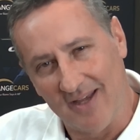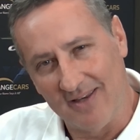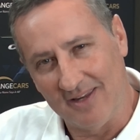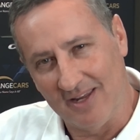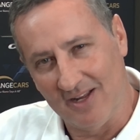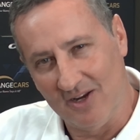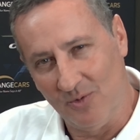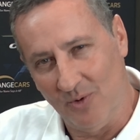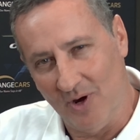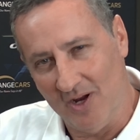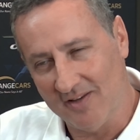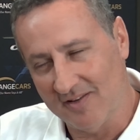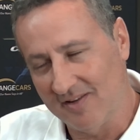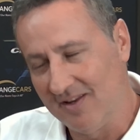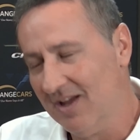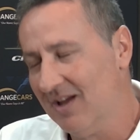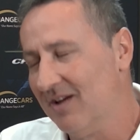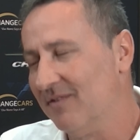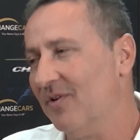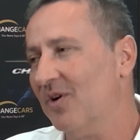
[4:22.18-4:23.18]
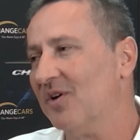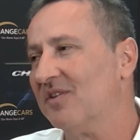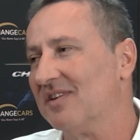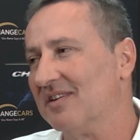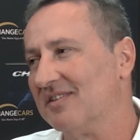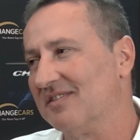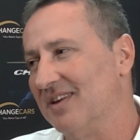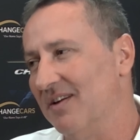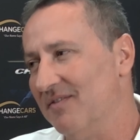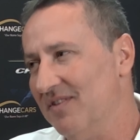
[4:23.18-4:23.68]
kilowatts versus
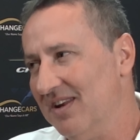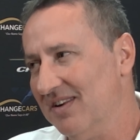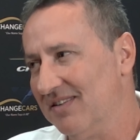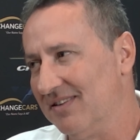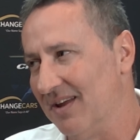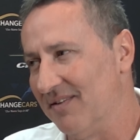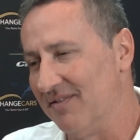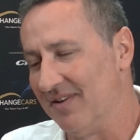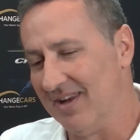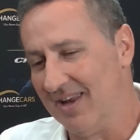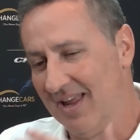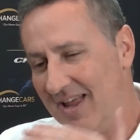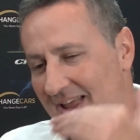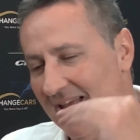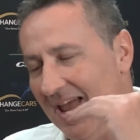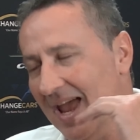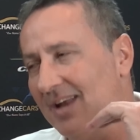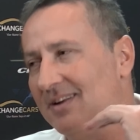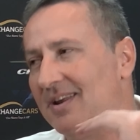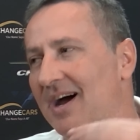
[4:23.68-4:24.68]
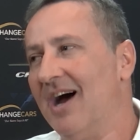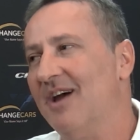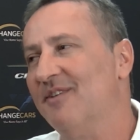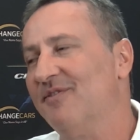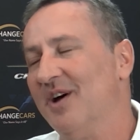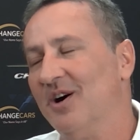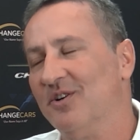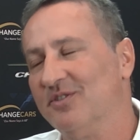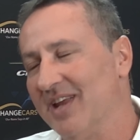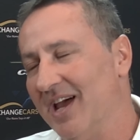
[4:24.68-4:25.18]
77 at high
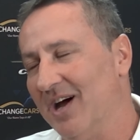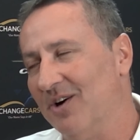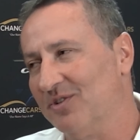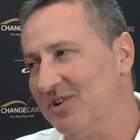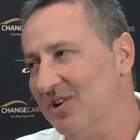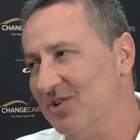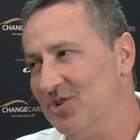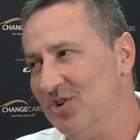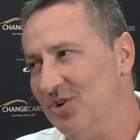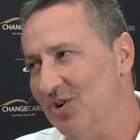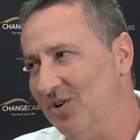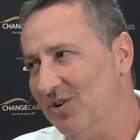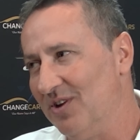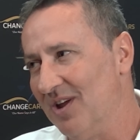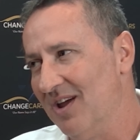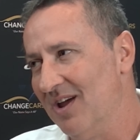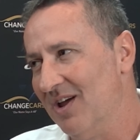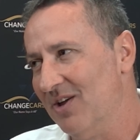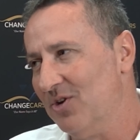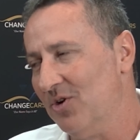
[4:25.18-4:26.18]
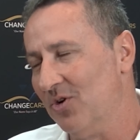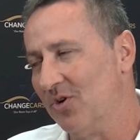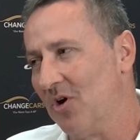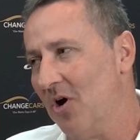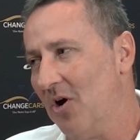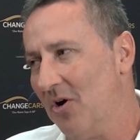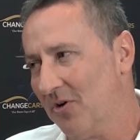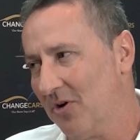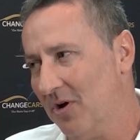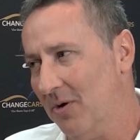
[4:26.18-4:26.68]
altitude, you
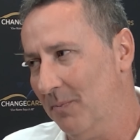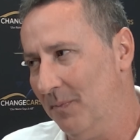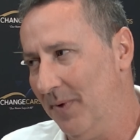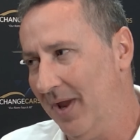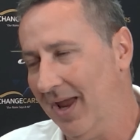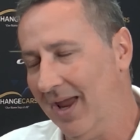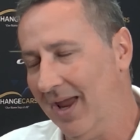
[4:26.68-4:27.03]
can't compare.